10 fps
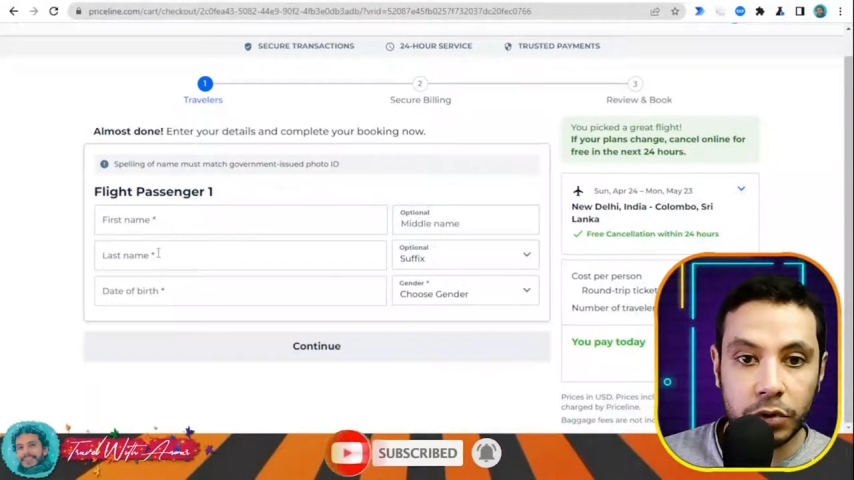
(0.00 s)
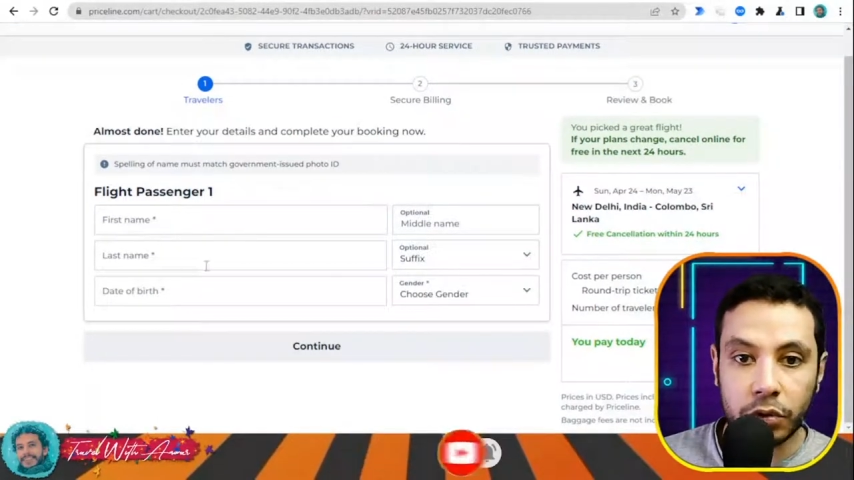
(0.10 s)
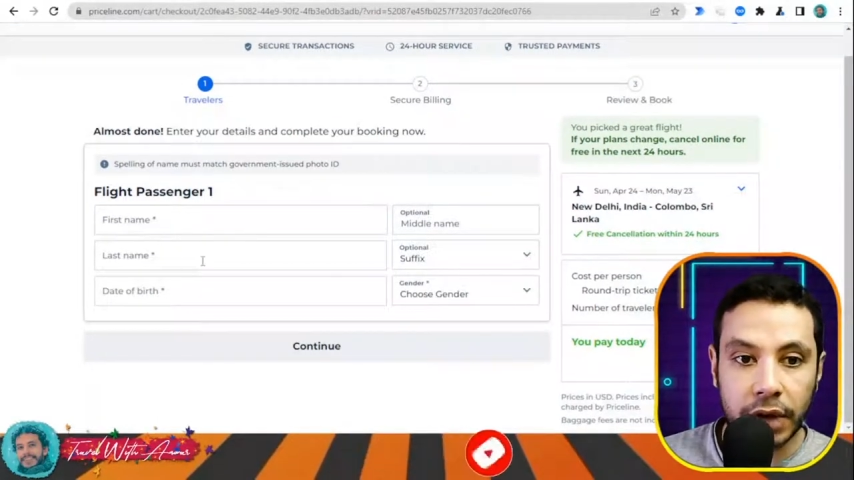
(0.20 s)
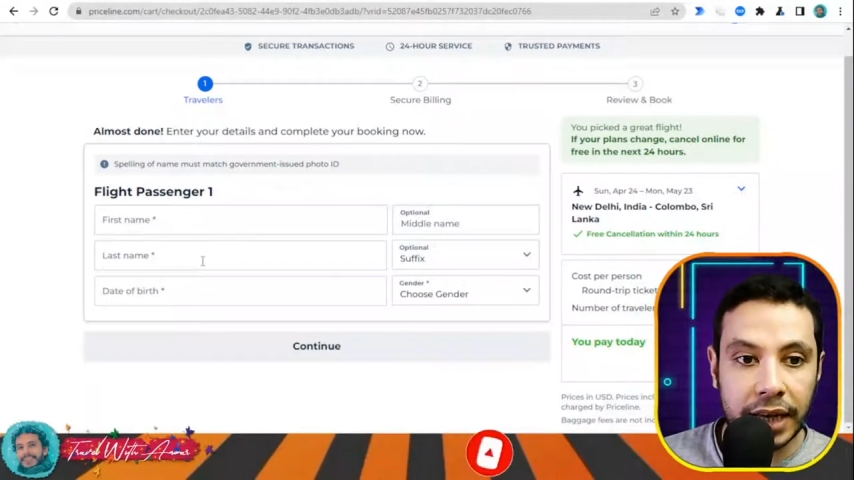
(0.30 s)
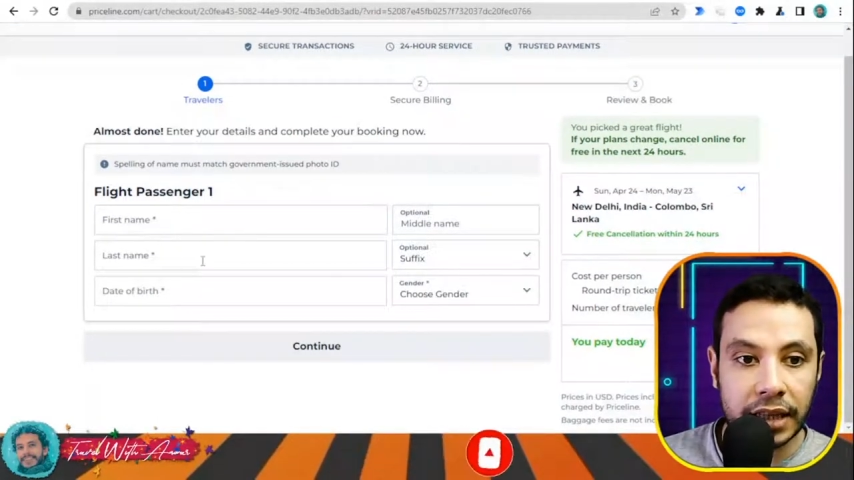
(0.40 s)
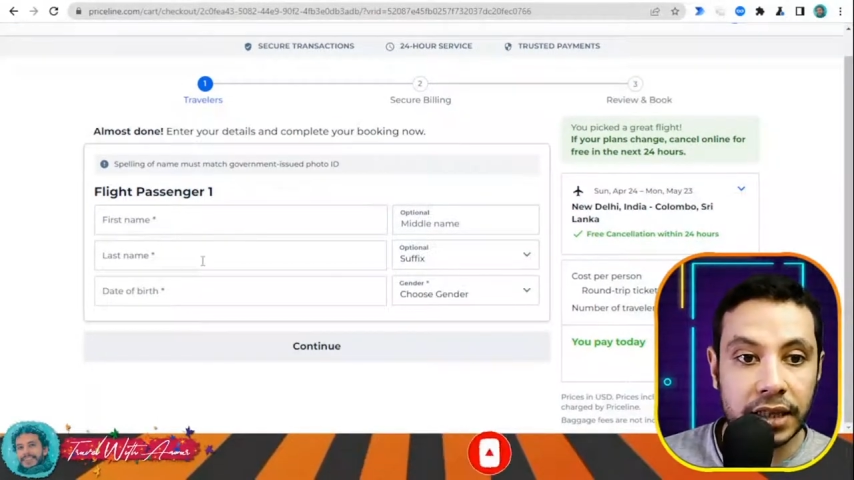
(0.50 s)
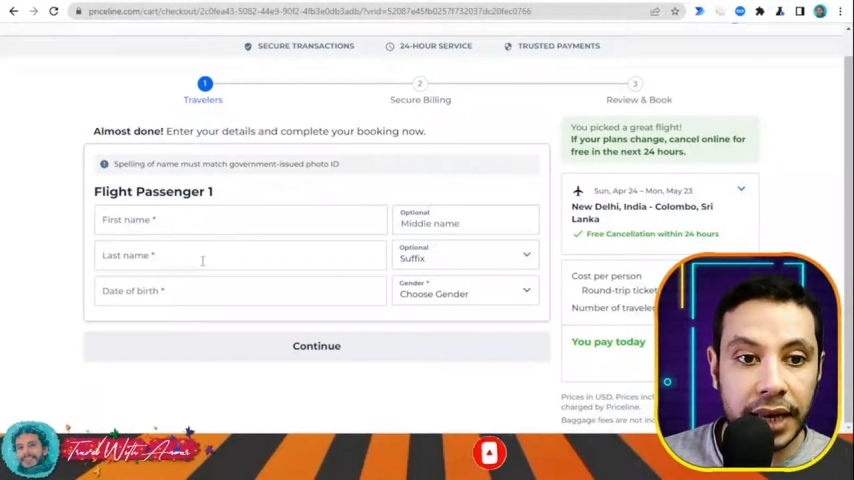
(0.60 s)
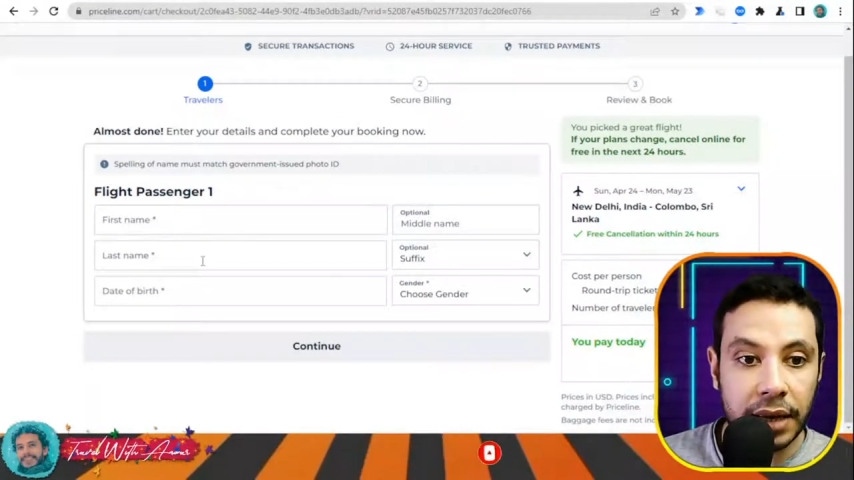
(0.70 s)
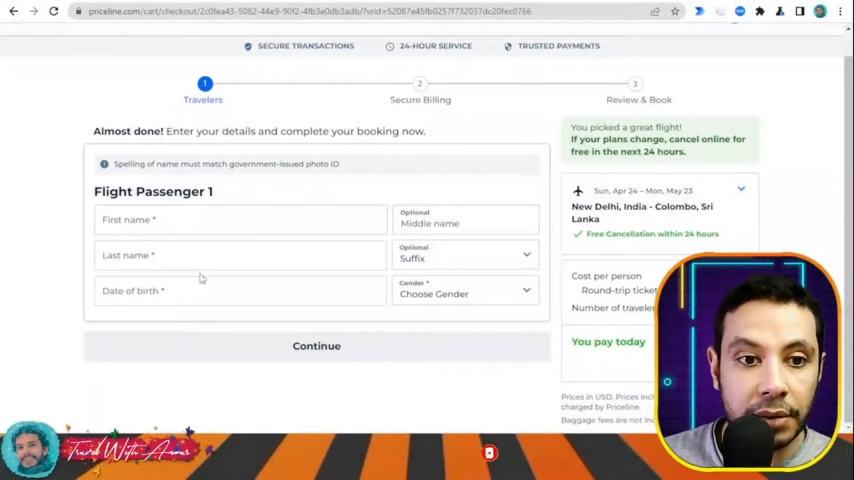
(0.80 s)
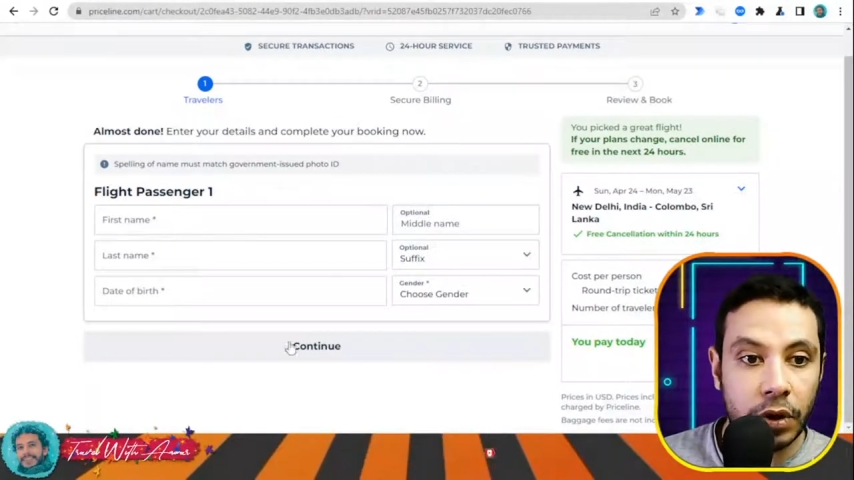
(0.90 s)
your last
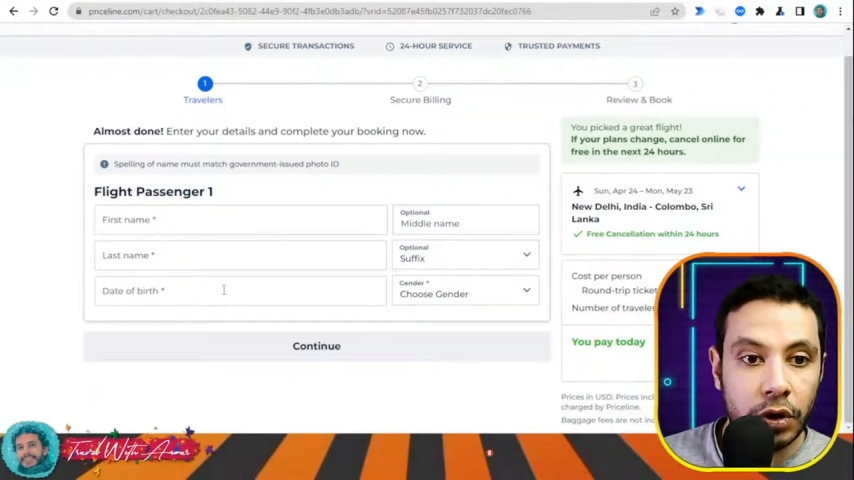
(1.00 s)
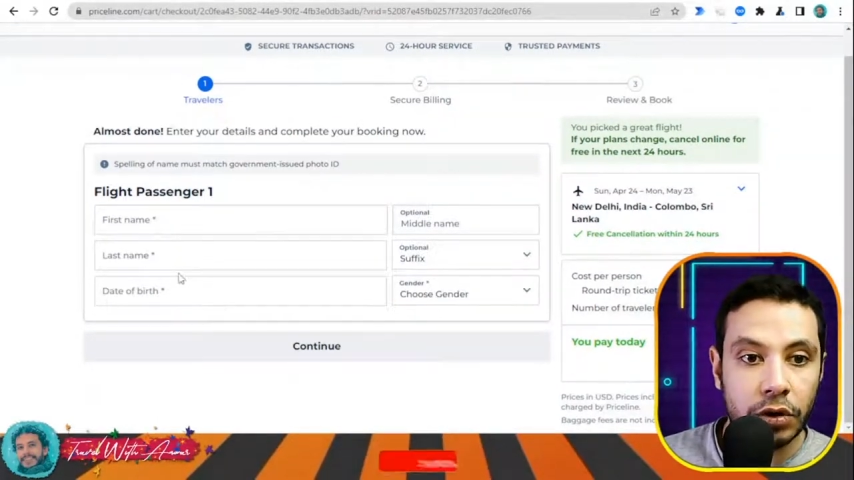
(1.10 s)
name,